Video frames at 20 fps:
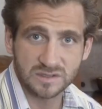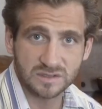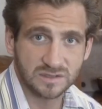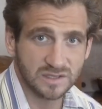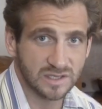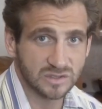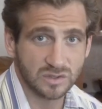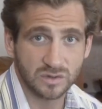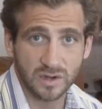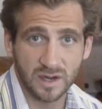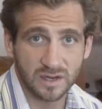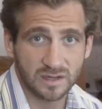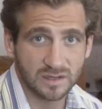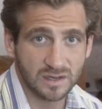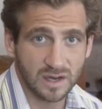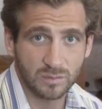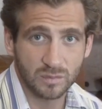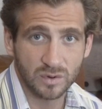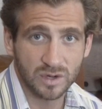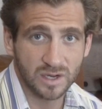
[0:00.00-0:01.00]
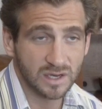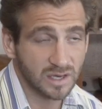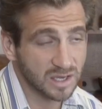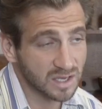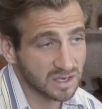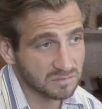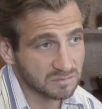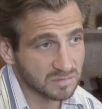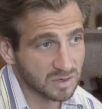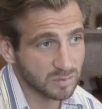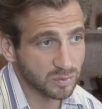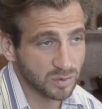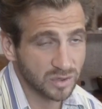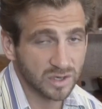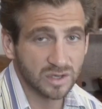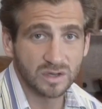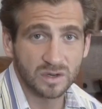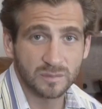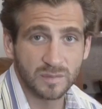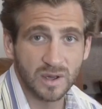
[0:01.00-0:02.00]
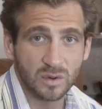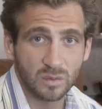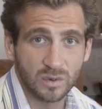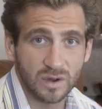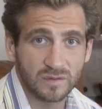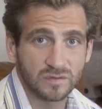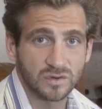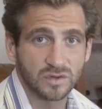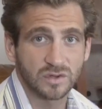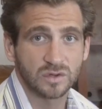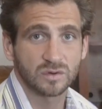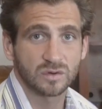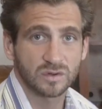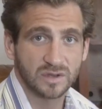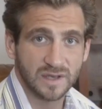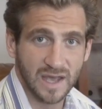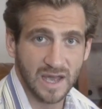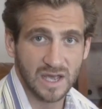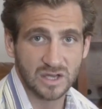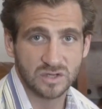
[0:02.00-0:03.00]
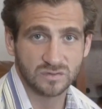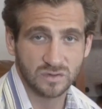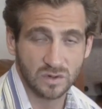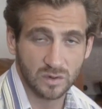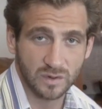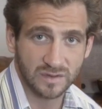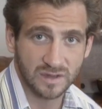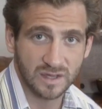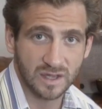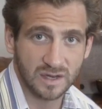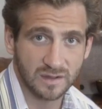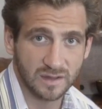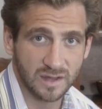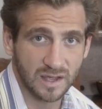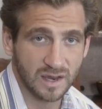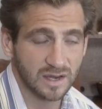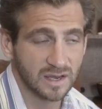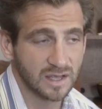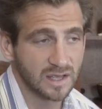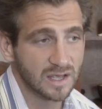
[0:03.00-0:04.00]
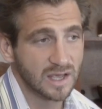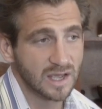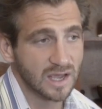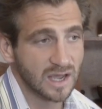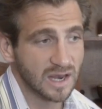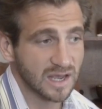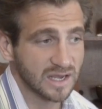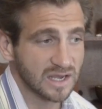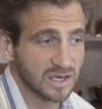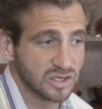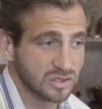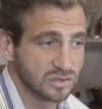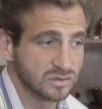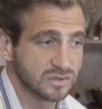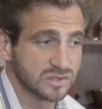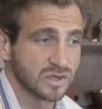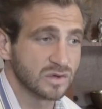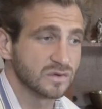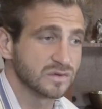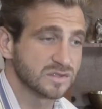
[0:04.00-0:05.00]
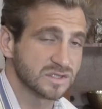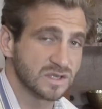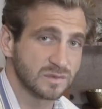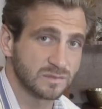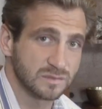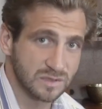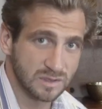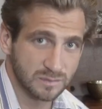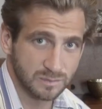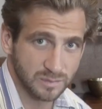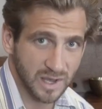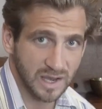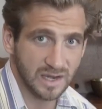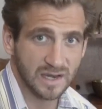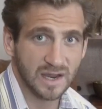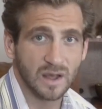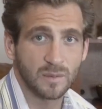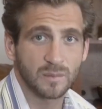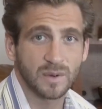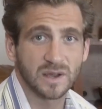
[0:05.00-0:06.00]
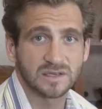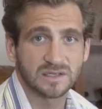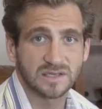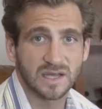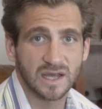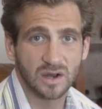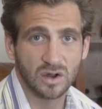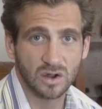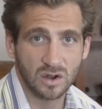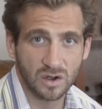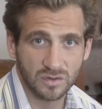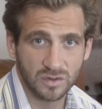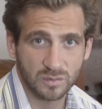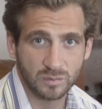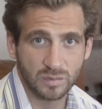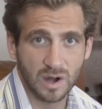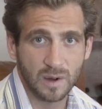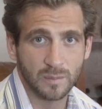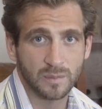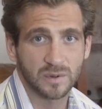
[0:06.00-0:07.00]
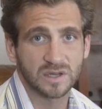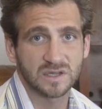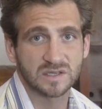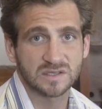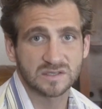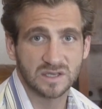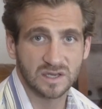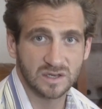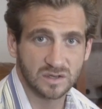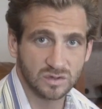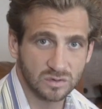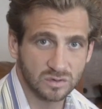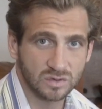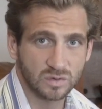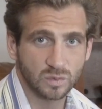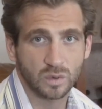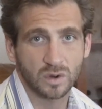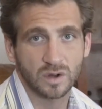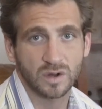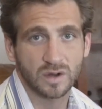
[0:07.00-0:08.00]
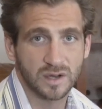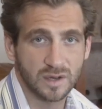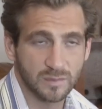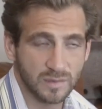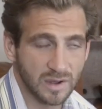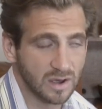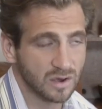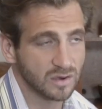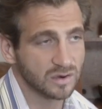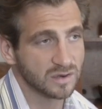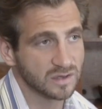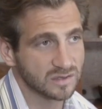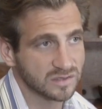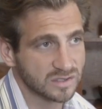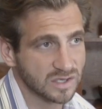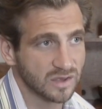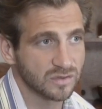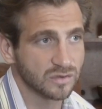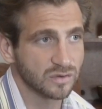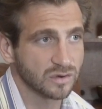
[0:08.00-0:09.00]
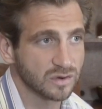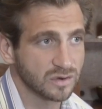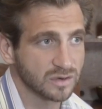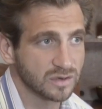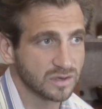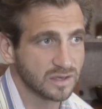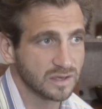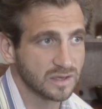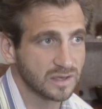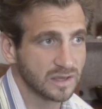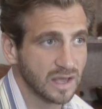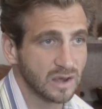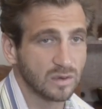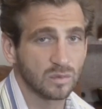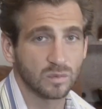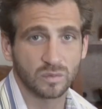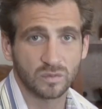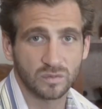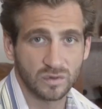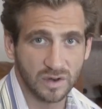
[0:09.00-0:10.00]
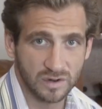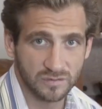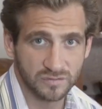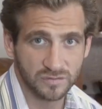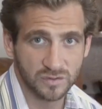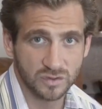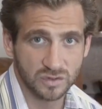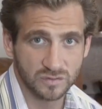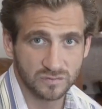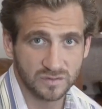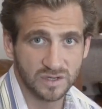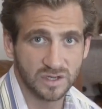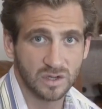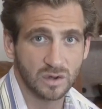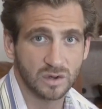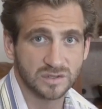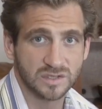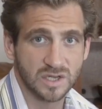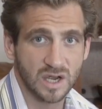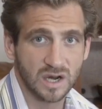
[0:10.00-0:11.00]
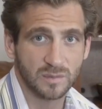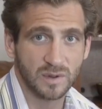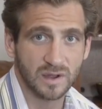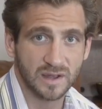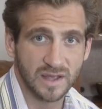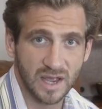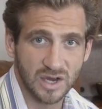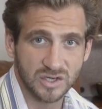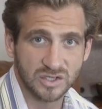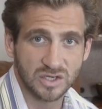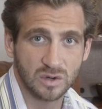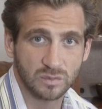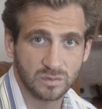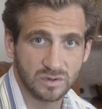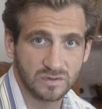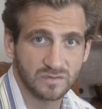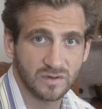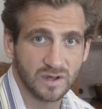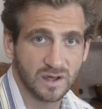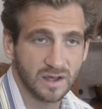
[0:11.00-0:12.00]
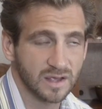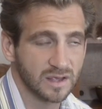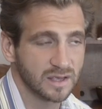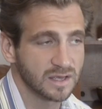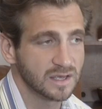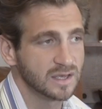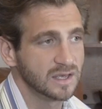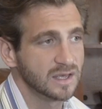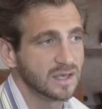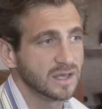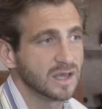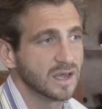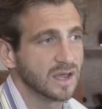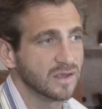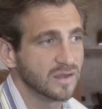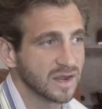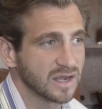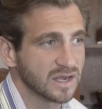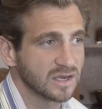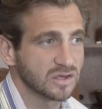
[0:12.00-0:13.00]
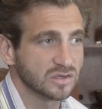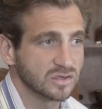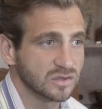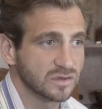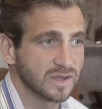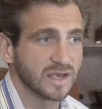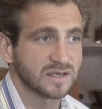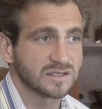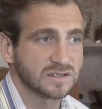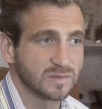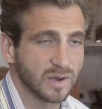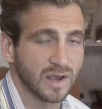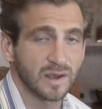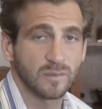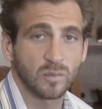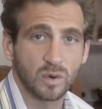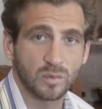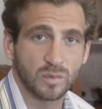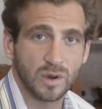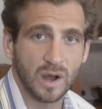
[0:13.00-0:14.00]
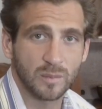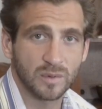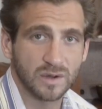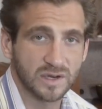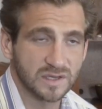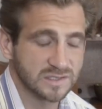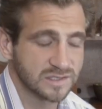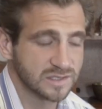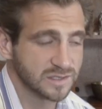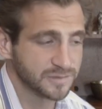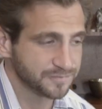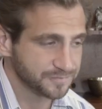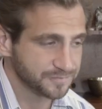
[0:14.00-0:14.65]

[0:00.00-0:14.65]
That's great. I'm bringing in a pretty good amount of revenue, cash flow at the end of that, and I can use those to pay down my debt on the properties and worry about this other. In a future video I'll talk about cash out refi, and I can do that to buy more properties.